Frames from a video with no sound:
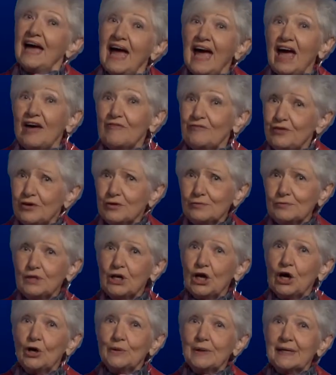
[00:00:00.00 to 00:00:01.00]
Have you
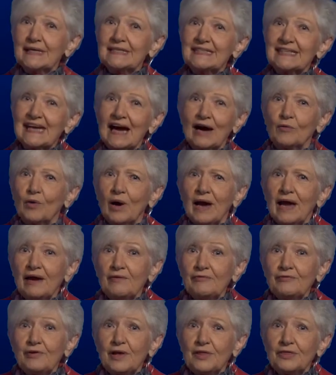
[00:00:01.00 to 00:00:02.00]
noticed how
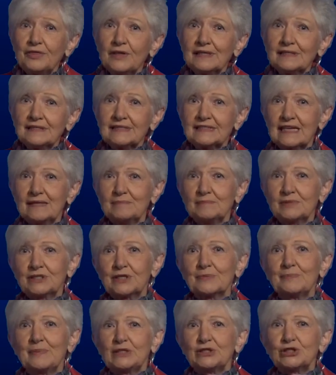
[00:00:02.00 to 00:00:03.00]
everything seems
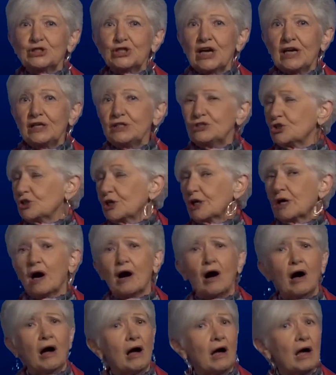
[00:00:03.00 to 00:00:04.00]
to be changing
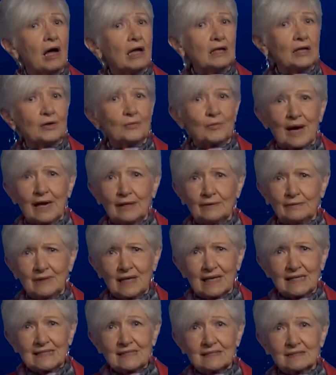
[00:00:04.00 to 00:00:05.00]
all around
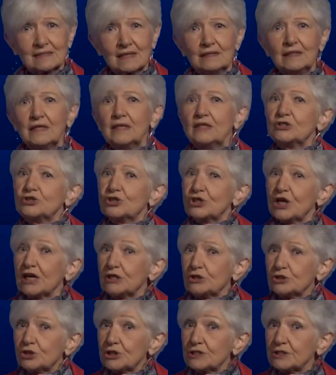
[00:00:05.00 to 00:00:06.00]
us?
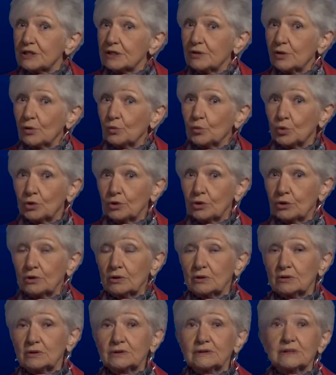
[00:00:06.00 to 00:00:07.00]
Changes in the
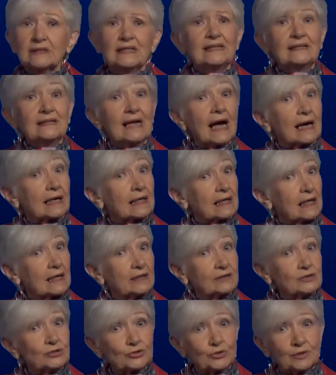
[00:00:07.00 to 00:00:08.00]
world, in our
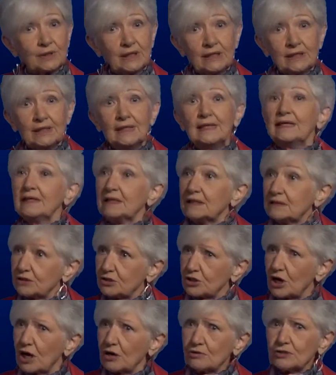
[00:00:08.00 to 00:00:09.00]
country, in
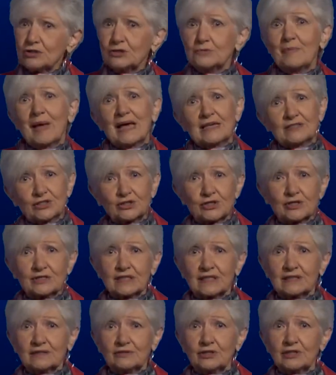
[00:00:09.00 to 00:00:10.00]

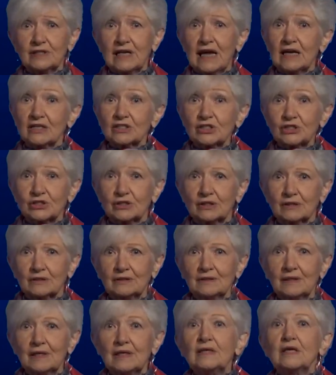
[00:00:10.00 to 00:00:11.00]
Toastmasters
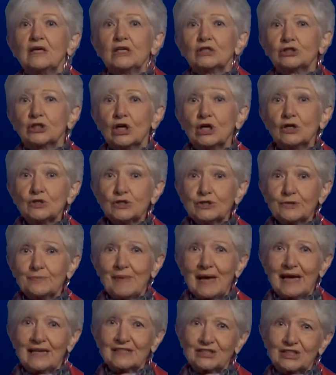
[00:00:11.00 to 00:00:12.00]
International.
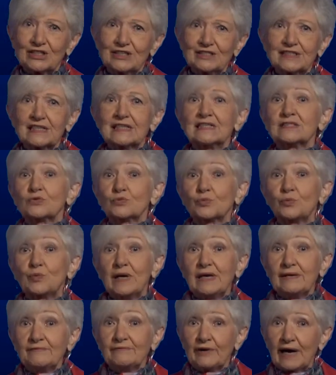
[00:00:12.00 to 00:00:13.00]
Toastmasters is
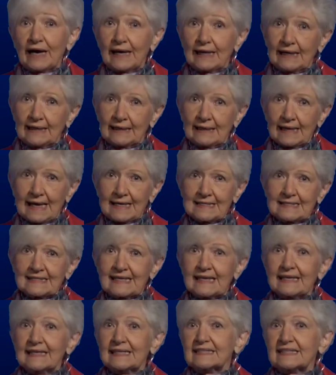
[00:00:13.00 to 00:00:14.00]

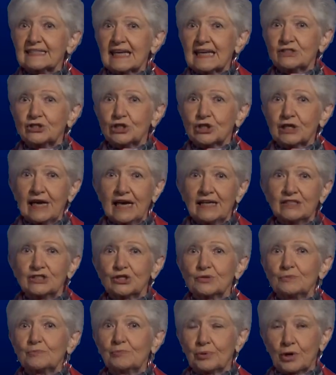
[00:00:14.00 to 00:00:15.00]
revitalizing its
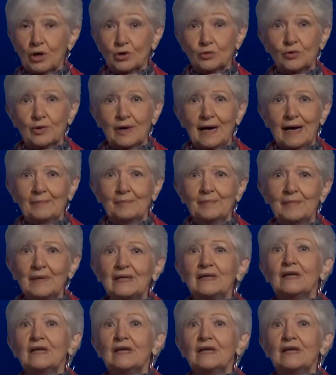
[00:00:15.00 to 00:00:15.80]
education program.